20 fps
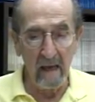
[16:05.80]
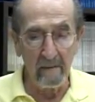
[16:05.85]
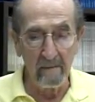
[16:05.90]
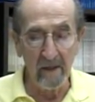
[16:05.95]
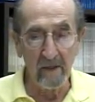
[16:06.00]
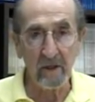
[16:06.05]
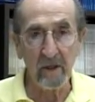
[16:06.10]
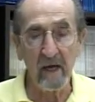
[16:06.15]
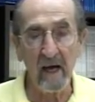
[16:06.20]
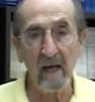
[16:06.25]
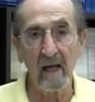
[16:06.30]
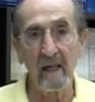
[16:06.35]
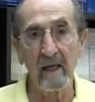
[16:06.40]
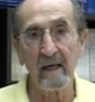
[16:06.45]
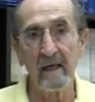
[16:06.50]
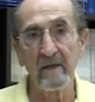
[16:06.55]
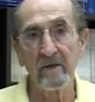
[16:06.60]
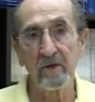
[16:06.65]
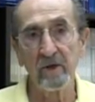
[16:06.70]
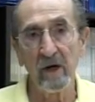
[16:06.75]
Mitch Callan
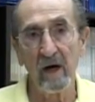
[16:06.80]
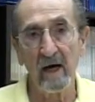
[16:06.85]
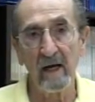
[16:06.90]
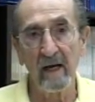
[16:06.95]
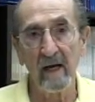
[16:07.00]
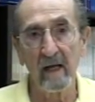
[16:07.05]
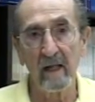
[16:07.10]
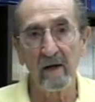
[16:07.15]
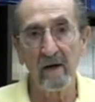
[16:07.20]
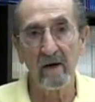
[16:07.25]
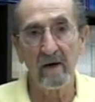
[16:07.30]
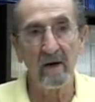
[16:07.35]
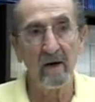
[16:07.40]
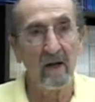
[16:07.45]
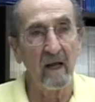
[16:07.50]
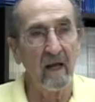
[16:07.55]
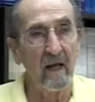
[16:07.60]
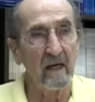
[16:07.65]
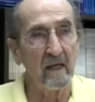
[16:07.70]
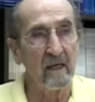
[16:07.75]
and John
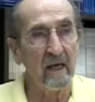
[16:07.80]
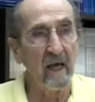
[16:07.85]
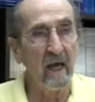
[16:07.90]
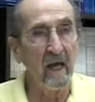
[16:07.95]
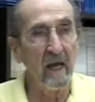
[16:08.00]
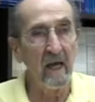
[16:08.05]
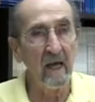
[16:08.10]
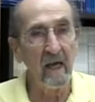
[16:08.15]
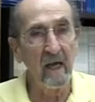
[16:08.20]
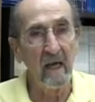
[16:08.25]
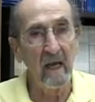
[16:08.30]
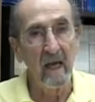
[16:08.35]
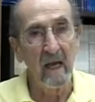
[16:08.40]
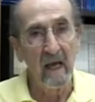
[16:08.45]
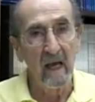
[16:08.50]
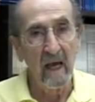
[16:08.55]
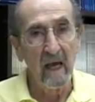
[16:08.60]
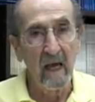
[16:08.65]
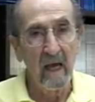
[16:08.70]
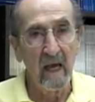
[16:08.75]
Ellard and Kay
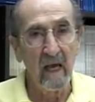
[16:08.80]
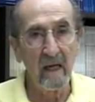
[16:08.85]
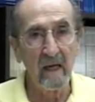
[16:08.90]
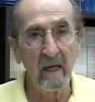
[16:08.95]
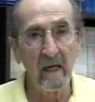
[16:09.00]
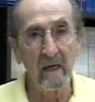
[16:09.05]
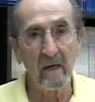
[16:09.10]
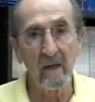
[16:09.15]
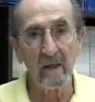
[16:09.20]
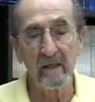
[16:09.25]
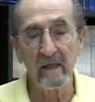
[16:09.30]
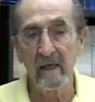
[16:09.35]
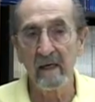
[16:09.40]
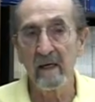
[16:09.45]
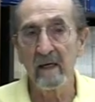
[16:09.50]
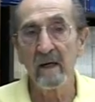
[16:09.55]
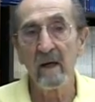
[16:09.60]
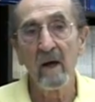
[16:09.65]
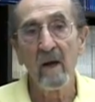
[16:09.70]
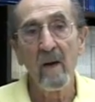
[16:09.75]
and Nickel
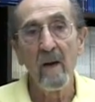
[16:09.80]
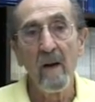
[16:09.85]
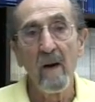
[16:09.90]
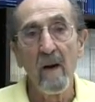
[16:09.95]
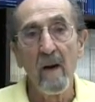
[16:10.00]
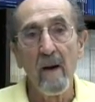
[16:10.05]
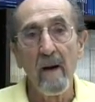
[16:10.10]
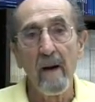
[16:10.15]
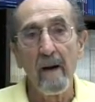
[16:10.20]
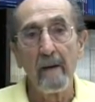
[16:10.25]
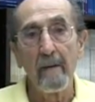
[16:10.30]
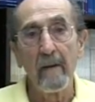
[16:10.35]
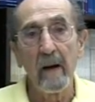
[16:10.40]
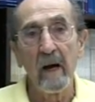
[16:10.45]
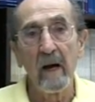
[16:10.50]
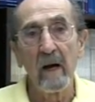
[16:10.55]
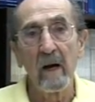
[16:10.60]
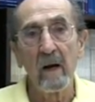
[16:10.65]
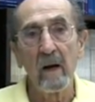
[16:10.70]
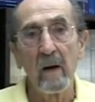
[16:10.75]
did,
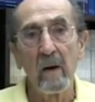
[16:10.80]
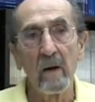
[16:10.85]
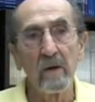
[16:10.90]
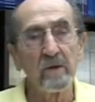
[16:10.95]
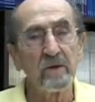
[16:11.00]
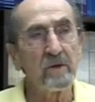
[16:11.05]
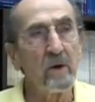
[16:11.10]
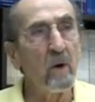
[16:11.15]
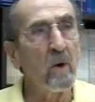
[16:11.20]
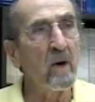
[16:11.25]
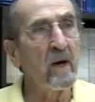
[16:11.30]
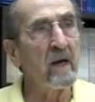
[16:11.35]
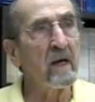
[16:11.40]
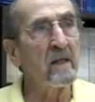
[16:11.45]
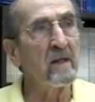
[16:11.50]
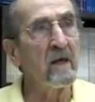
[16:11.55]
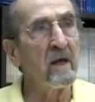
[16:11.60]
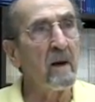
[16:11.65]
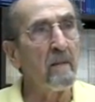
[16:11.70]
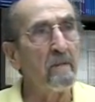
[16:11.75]
showing
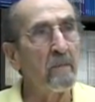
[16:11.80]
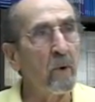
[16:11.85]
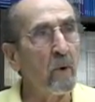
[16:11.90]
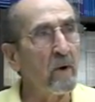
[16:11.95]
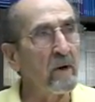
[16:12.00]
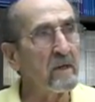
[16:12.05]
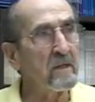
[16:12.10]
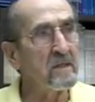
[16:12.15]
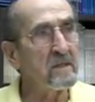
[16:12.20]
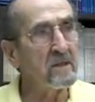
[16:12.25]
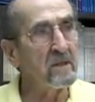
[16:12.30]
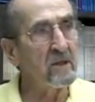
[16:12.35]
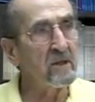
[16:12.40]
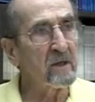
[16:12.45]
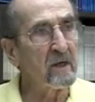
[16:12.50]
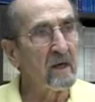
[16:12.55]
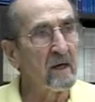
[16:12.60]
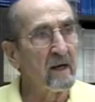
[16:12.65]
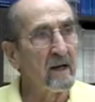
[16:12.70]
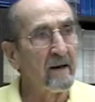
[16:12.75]
the importance
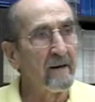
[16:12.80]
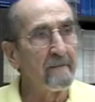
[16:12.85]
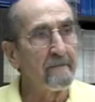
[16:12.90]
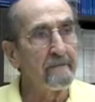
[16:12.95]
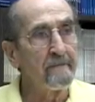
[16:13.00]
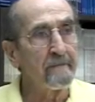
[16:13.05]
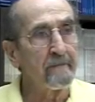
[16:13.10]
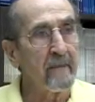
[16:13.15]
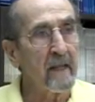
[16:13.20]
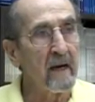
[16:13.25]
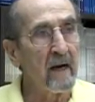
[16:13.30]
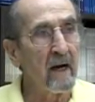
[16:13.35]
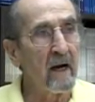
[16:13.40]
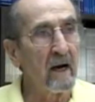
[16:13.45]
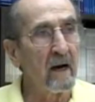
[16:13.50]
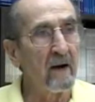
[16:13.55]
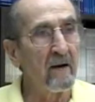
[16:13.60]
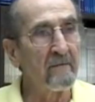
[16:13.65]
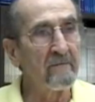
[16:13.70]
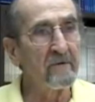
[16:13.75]

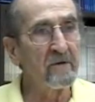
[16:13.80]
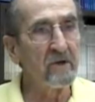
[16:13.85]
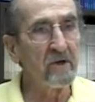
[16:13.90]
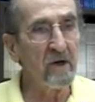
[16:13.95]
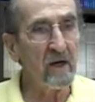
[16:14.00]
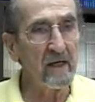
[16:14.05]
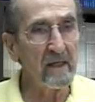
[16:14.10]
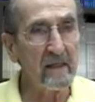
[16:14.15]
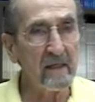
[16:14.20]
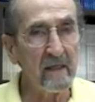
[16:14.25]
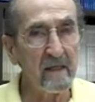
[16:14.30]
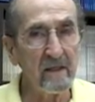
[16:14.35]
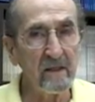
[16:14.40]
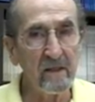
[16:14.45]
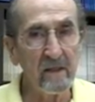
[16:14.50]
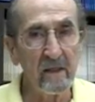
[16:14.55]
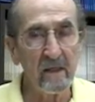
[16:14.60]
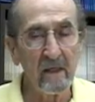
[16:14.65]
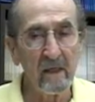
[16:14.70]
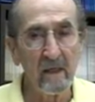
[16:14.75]
of
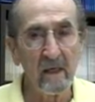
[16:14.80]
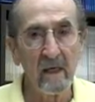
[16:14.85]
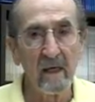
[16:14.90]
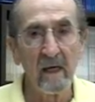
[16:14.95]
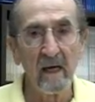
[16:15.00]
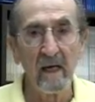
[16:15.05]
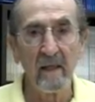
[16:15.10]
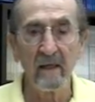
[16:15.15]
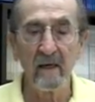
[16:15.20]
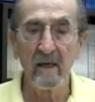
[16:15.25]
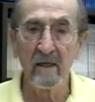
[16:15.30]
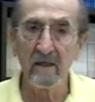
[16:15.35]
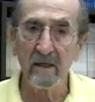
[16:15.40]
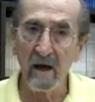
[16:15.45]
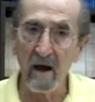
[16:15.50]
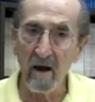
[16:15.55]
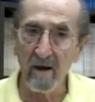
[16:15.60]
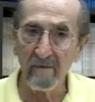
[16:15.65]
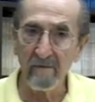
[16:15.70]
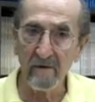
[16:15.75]
justice and the
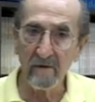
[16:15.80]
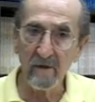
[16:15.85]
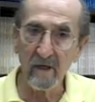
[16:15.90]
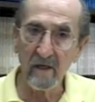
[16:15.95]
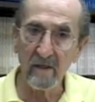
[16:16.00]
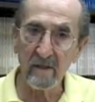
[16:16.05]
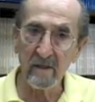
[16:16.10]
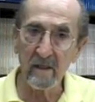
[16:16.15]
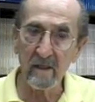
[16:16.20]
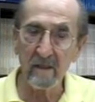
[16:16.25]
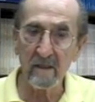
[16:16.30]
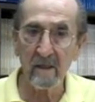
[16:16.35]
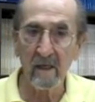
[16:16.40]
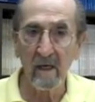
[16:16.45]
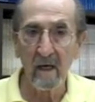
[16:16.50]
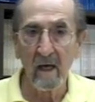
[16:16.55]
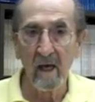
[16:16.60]
desire for justice